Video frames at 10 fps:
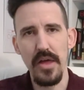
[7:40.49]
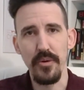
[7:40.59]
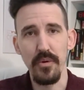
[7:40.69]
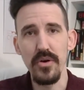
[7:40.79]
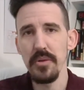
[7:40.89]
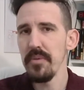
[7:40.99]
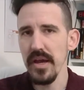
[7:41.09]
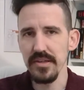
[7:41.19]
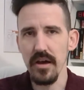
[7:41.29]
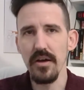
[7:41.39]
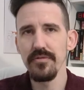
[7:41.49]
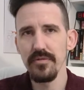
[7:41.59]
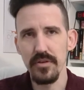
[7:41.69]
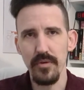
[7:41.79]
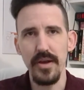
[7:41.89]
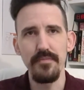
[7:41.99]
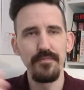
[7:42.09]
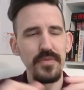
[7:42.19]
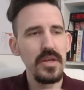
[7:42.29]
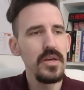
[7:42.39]
down the road it pays off.
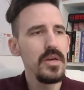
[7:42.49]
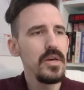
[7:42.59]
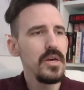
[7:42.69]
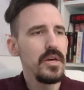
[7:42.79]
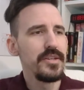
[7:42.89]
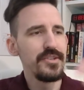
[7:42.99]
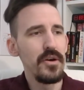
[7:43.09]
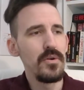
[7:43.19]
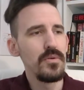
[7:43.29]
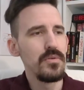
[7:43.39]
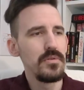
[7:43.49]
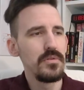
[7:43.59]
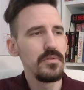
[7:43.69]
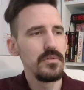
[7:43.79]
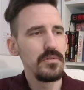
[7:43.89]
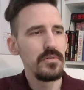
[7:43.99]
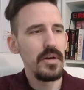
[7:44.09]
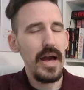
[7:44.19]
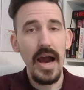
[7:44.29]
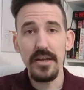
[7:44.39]
Great. So
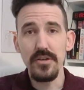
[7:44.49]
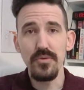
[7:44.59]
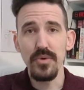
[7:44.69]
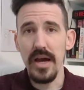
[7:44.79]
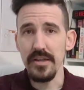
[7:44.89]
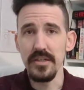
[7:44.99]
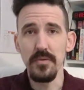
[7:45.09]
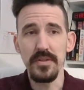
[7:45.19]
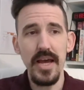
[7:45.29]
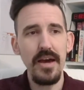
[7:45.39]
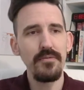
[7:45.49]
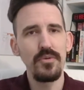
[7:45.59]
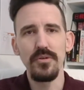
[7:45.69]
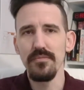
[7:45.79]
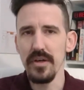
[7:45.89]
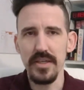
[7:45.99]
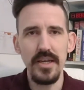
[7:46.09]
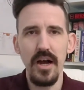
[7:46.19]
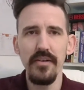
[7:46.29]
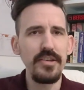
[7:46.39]
how do you deal with that? Well,
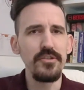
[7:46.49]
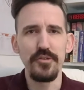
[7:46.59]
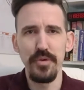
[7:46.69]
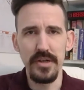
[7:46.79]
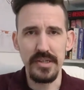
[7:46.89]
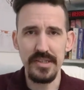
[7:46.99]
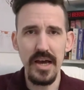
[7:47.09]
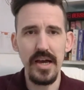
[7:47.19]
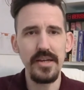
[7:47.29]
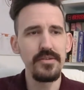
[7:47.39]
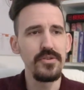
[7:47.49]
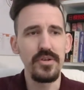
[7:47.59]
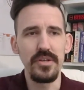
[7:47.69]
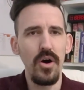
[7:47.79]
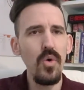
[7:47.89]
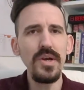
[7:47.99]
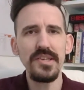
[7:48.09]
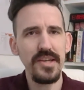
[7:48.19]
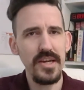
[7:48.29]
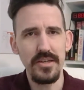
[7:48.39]
again, obviously you just put it aside. You can
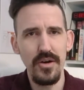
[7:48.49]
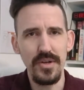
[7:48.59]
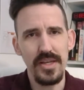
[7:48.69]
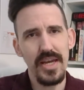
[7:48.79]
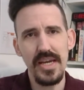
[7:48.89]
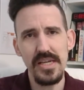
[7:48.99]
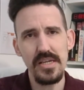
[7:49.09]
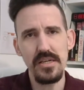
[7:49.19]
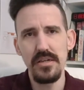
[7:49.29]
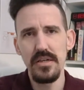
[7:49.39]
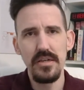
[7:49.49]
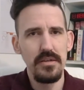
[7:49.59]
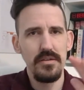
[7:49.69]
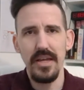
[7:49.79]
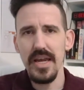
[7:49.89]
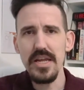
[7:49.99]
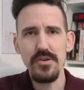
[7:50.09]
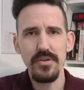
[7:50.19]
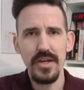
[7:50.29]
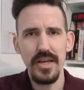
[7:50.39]
always say no to any
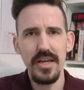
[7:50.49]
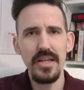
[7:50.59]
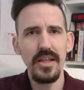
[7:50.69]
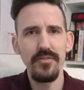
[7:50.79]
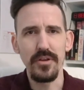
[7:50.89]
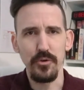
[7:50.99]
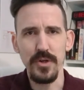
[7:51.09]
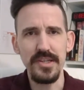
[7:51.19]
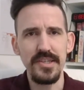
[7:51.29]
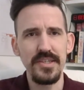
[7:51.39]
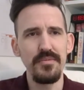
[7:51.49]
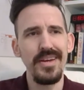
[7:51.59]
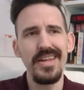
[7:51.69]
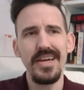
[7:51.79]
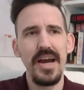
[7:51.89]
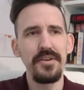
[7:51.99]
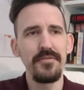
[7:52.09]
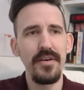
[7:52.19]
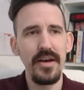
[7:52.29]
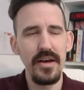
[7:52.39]
level of criticism, any
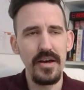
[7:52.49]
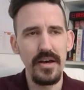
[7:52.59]
kind of,